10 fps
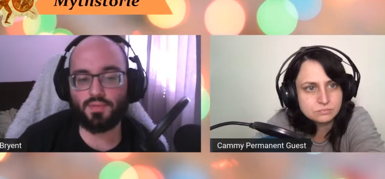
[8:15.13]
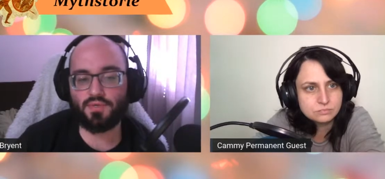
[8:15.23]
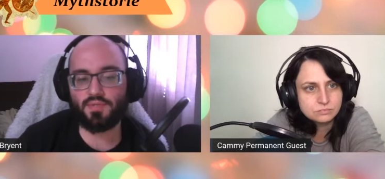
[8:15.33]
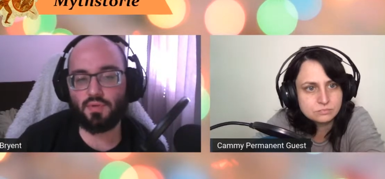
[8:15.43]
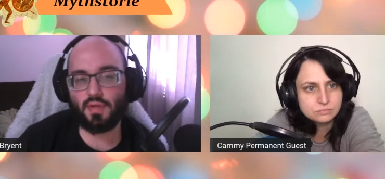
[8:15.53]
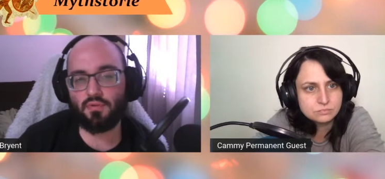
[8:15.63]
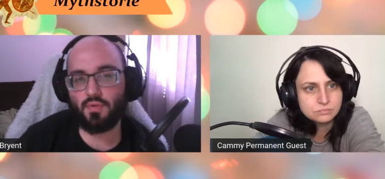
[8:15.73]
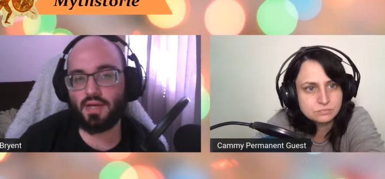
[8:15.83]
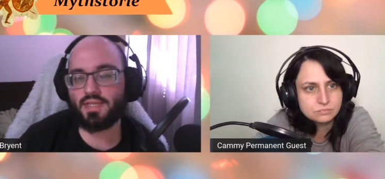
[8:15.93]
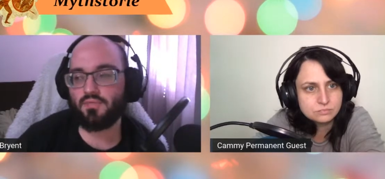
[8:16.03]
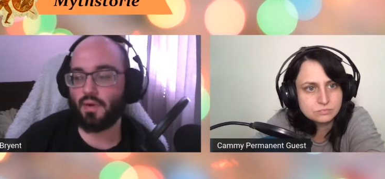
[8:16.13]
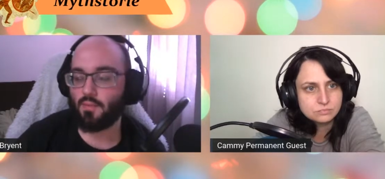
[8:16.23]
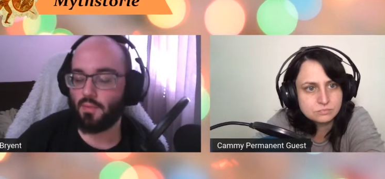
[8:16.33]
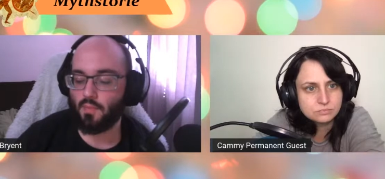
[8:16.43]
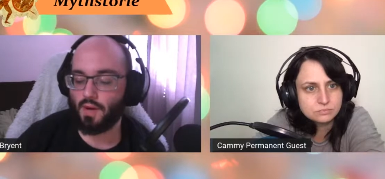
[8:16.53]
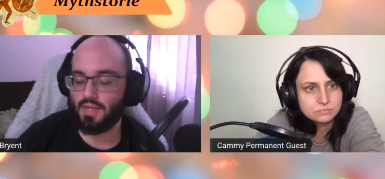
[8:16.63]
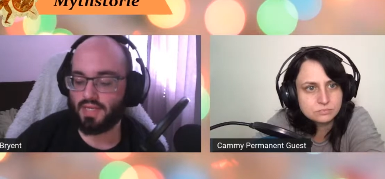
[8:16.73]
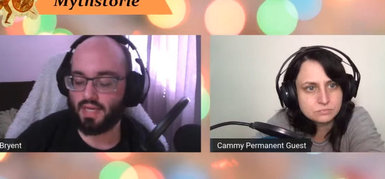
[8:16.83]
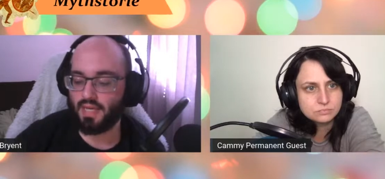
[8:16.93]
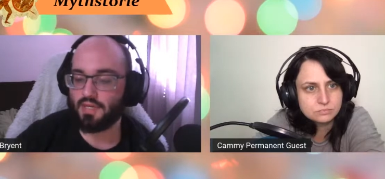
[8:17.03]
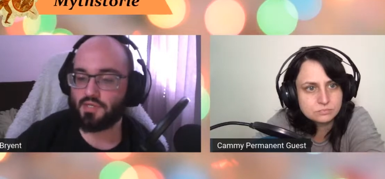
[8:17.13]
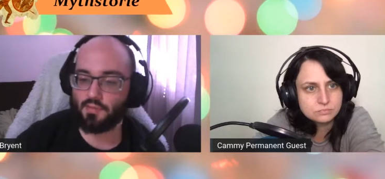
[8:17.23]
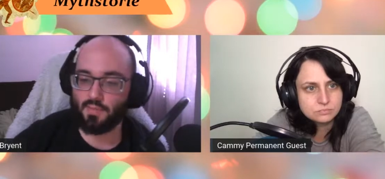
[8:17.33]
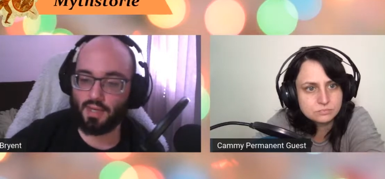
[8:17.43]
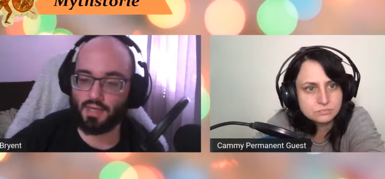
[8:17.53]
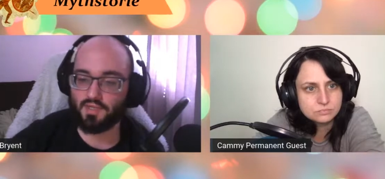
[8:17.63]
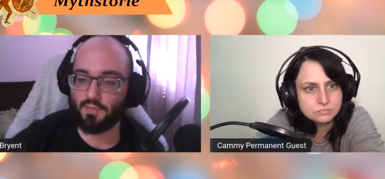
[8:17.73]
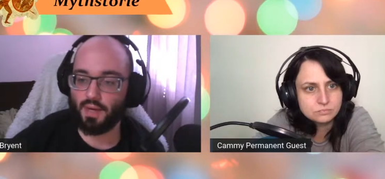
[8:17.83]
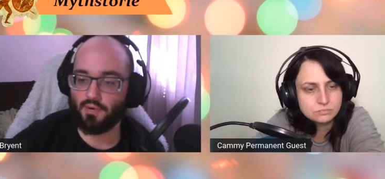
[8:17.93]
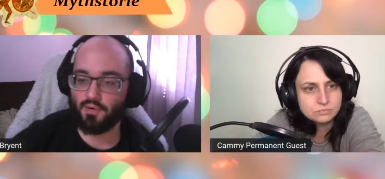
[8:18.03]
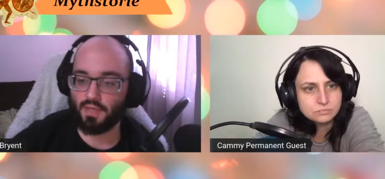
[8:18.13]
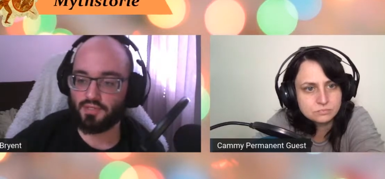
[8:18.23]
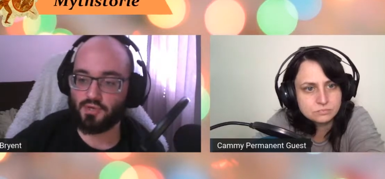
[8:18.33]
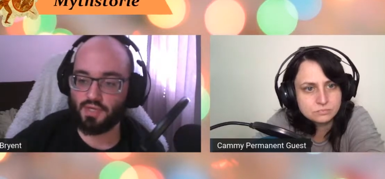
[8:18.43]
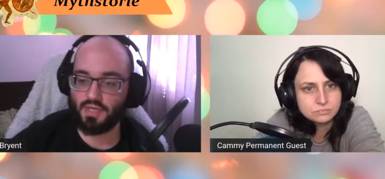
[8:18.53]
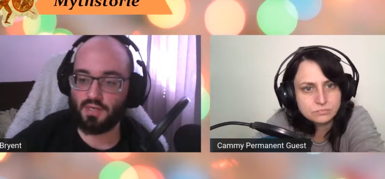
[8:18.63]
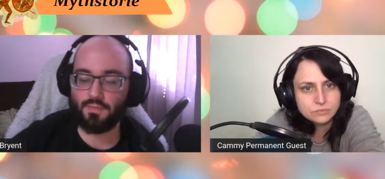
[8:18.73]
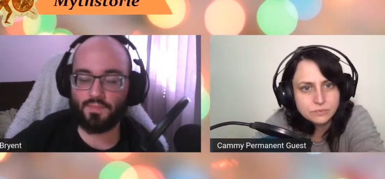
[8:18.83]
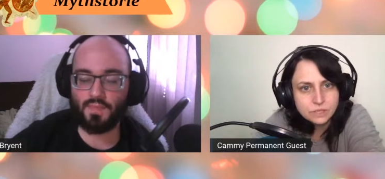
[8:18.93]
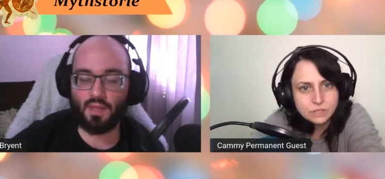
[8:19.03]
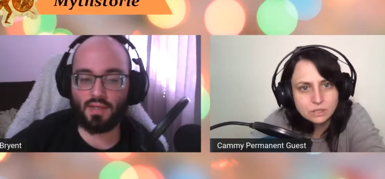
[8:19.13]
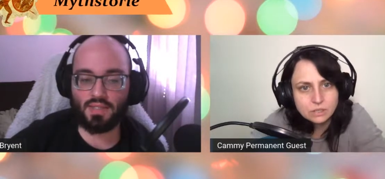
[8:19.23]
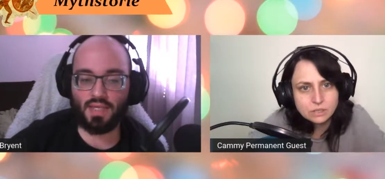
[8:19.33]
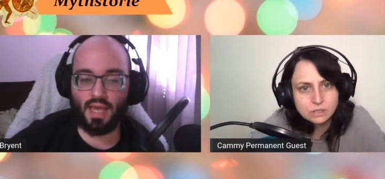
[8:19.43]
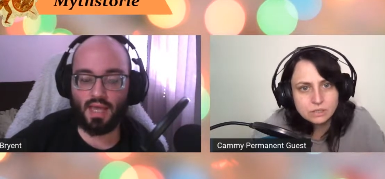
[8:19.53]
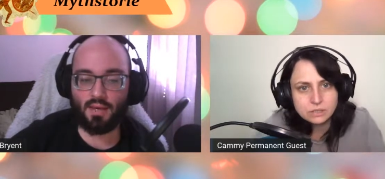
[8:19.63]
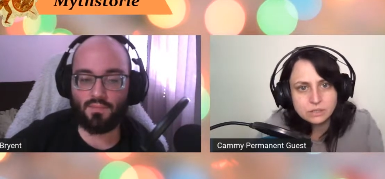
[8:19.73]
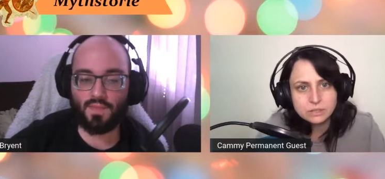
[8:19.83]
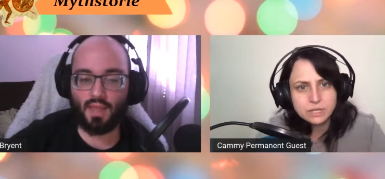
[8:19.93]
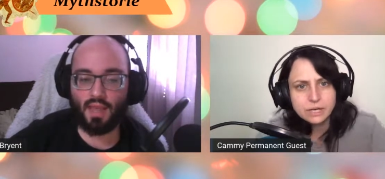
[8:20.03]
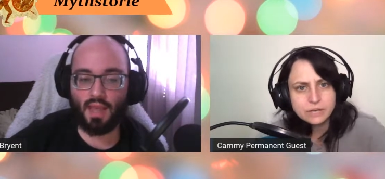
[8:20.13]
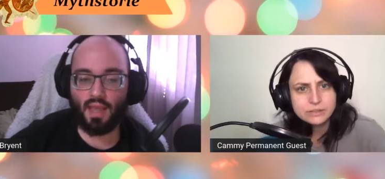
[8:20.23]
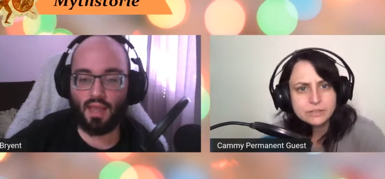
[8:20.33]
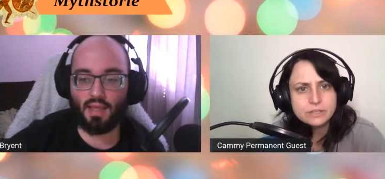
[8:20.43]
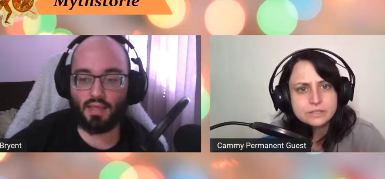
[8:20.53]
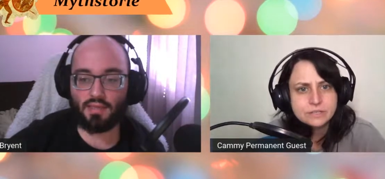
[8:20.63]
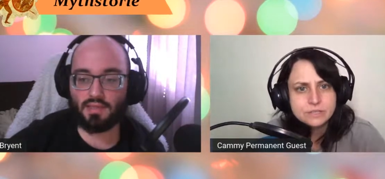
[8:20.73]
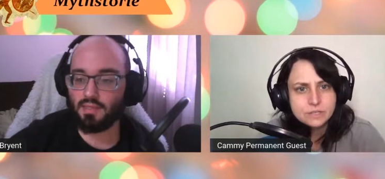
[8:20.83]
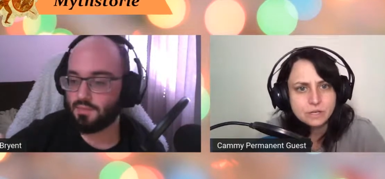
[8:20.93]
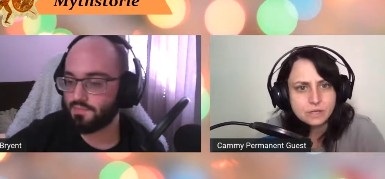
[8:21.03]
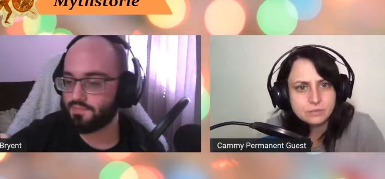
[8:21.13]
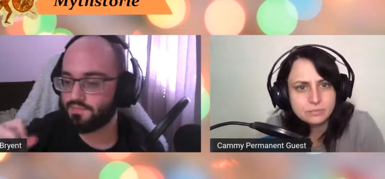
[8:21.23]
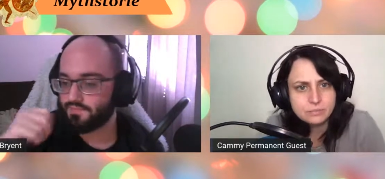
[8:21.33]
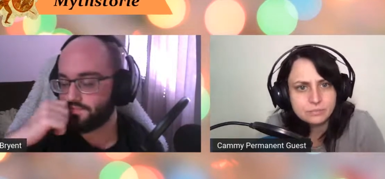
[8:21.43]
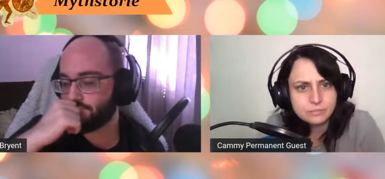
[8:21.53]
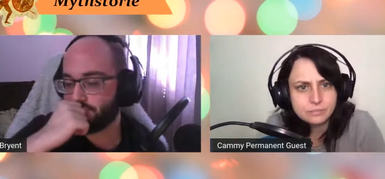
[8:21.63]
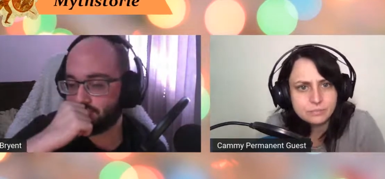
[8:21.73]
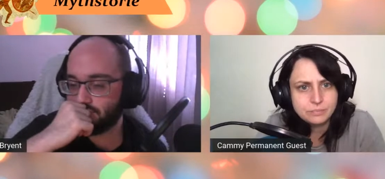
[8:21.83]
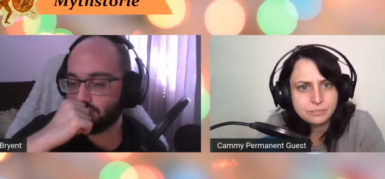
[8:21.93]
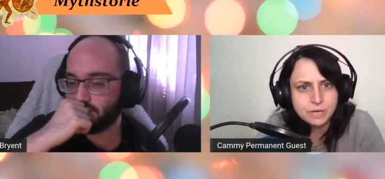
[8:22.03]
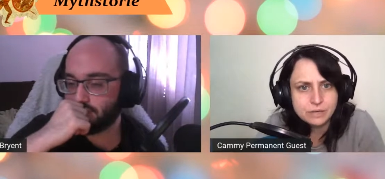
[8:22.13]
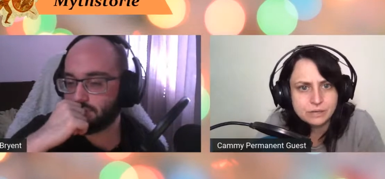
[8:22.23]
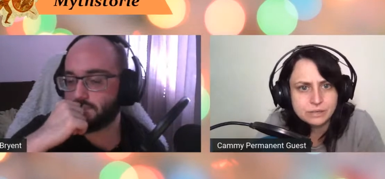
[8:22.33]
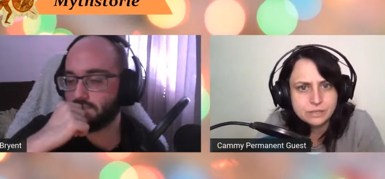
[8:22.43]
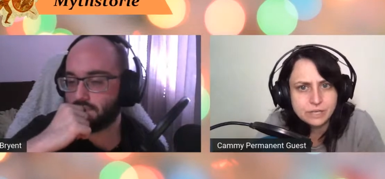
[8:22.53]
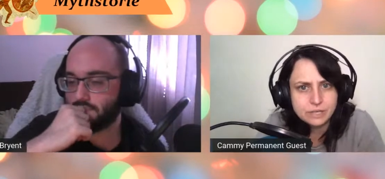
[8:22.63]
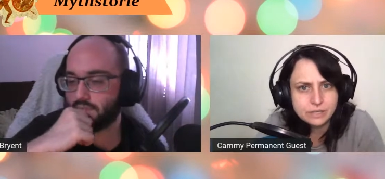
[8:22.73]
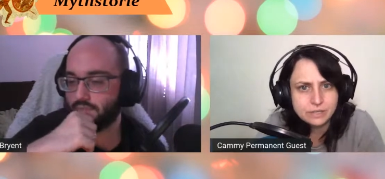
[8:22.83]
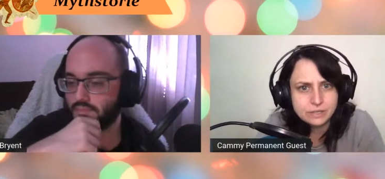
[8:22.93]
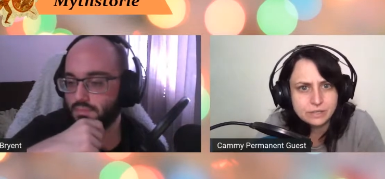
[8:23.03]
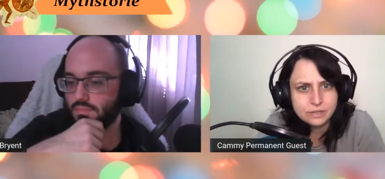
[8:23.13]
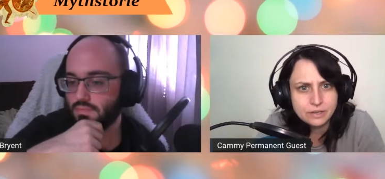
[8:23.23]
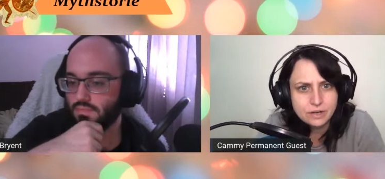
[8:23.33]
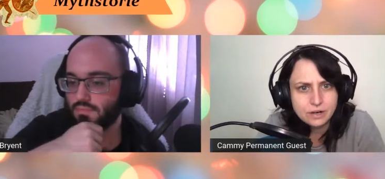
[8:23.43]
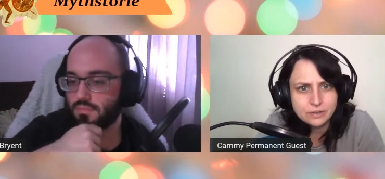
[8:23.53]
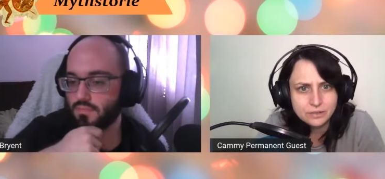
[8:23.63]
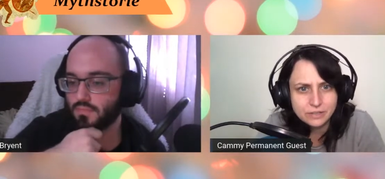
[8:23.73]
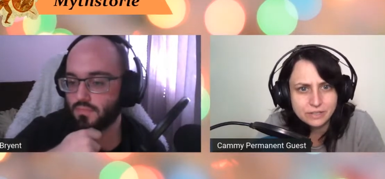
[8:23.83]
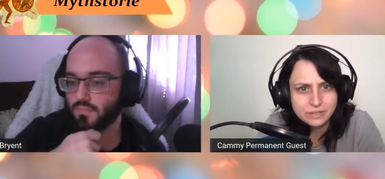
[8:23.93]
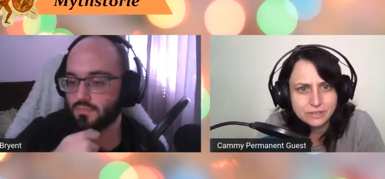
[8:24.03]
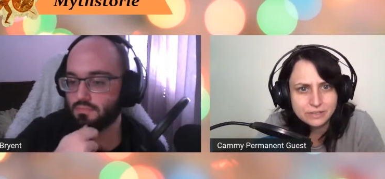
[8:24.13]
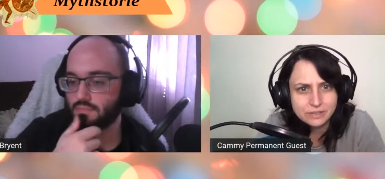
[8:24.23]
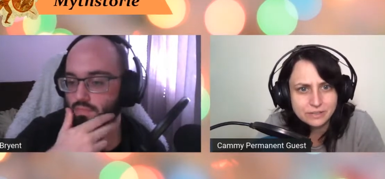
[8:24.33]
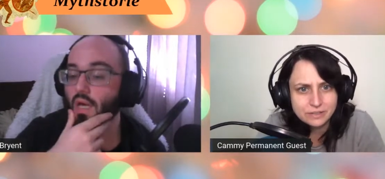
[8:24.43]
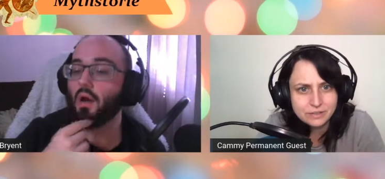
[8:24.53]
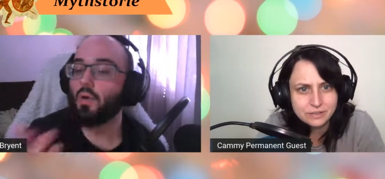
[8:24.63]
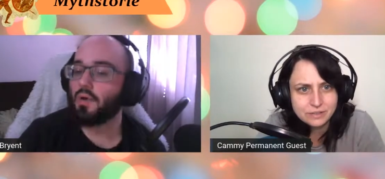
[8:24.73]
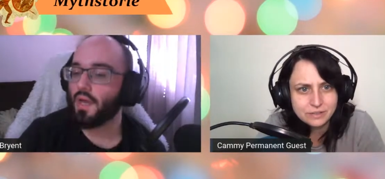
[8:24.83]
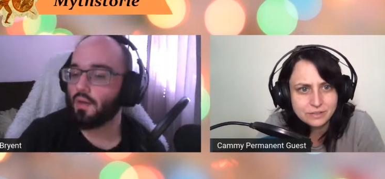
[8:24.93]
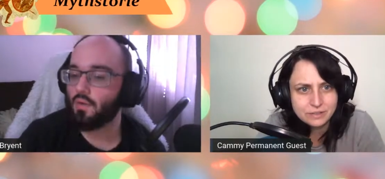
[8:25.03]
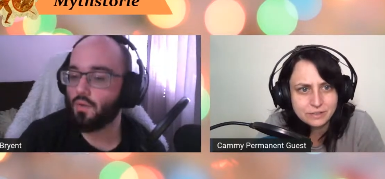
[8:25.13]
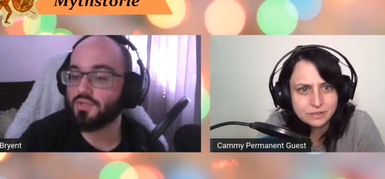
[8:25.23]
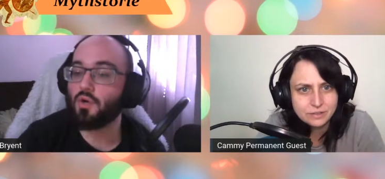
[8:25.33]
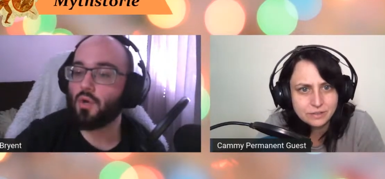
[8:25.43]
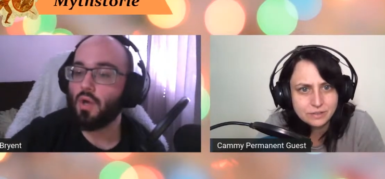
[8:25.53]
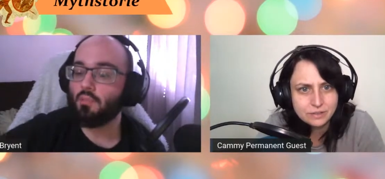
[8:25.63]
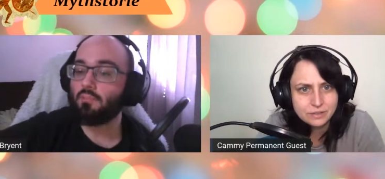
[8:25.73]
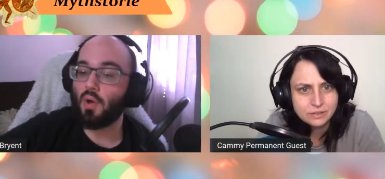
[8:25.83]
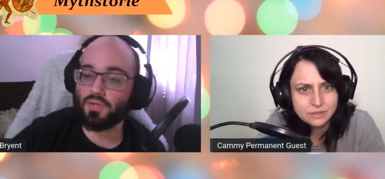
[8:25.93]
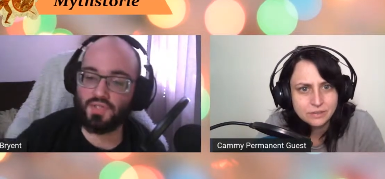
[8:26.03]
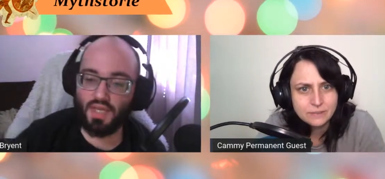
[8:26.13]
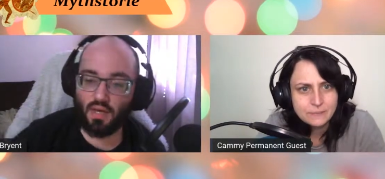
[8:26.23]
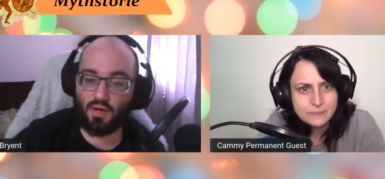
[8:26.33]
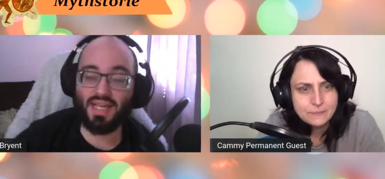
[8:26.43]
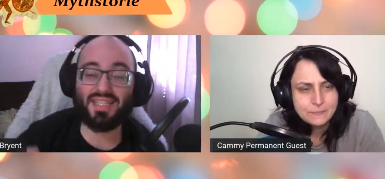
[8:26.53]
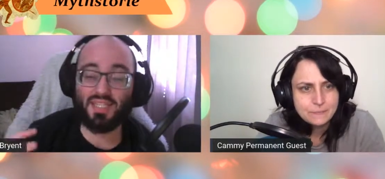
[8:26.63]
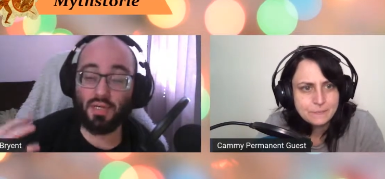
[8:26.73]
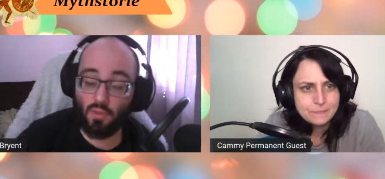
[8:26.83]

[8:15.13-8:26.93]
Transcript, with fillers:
Speaker 1: from too. So like Thrace, if I remember right, is like an Asia Asia Minor, like Turkey today. Yeah, I think and, it's
Speaker 2: um, modern day Hungary.
Speaker 1: Oh, okay, cool. So Baltic area, it's a